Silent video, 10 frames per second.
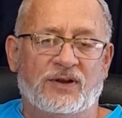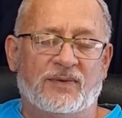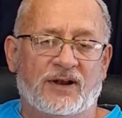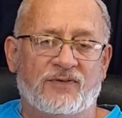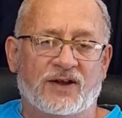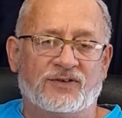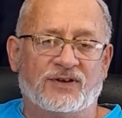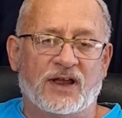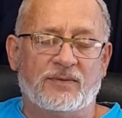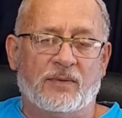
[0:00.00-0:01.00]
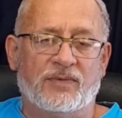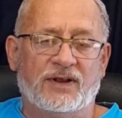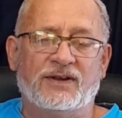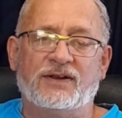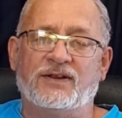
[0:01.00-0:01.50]
and manufacturing
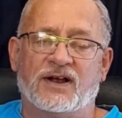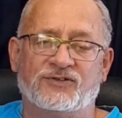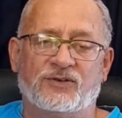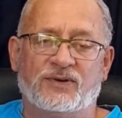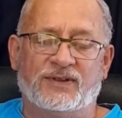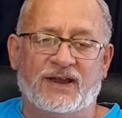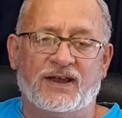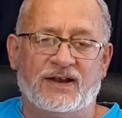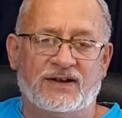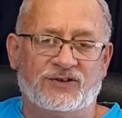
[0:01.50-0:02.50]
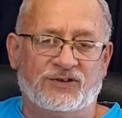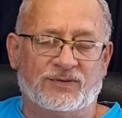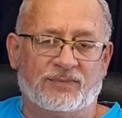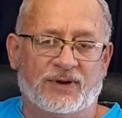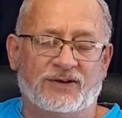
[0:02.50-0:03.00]
capability, and Russia with their energy
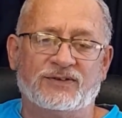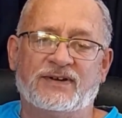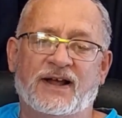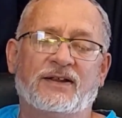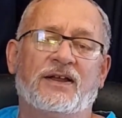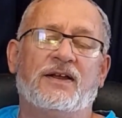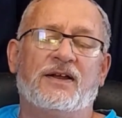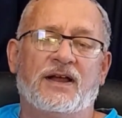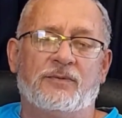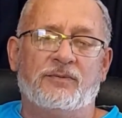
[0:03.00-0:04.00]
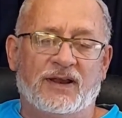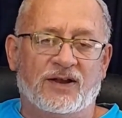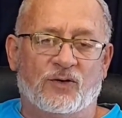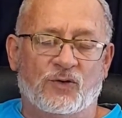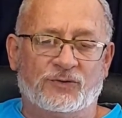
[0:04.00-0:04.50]
supplies. That
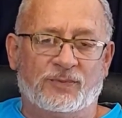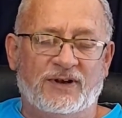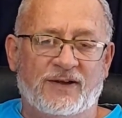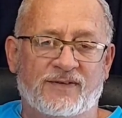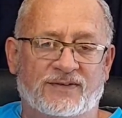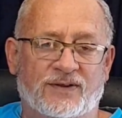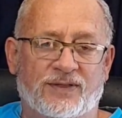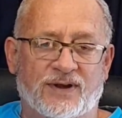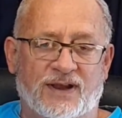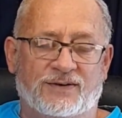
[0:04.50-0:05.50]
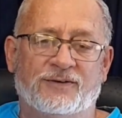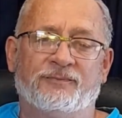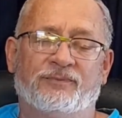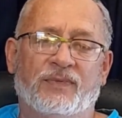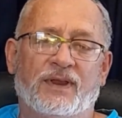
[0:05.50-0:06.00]
America always believed as a threat.
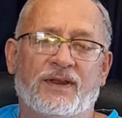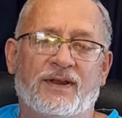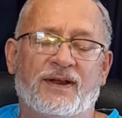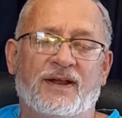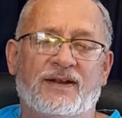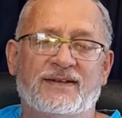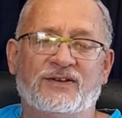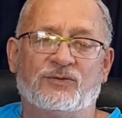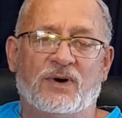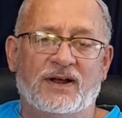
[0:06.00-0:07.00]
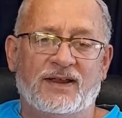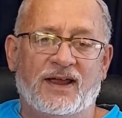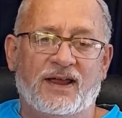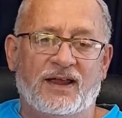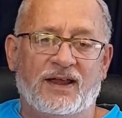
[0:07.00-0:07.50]
And that is why
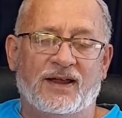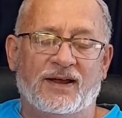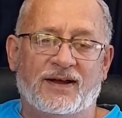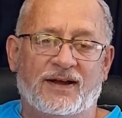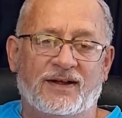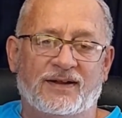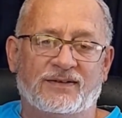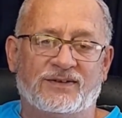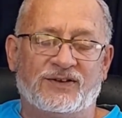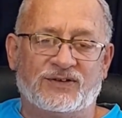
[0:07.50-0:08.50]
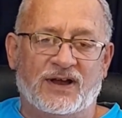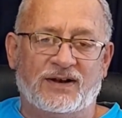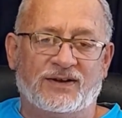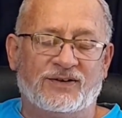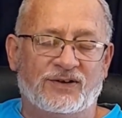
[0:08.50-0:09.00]
they
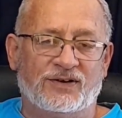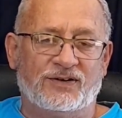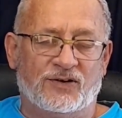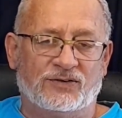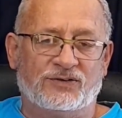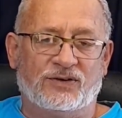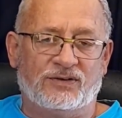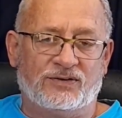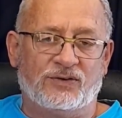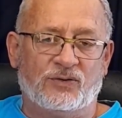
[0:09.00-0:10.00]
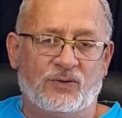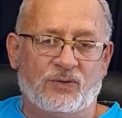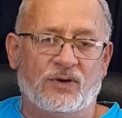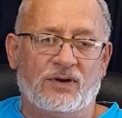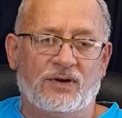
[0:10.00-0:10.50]
decided not
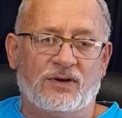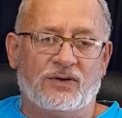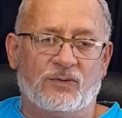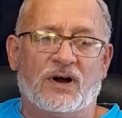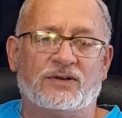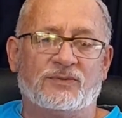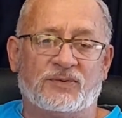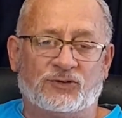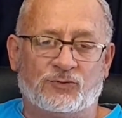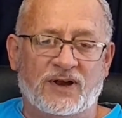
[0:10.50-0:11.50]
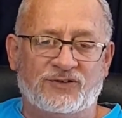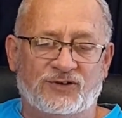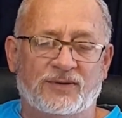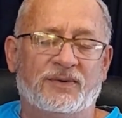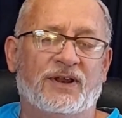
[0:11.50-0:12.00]
to well, to persuade
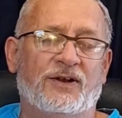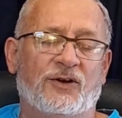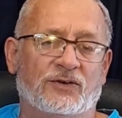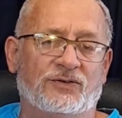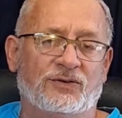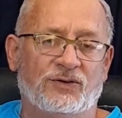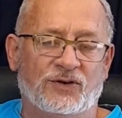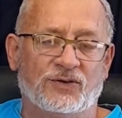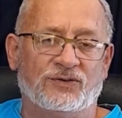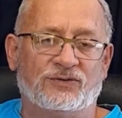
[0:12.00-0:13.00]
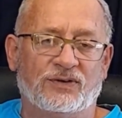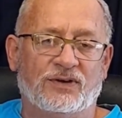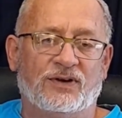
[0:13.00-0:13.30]
Germany not to use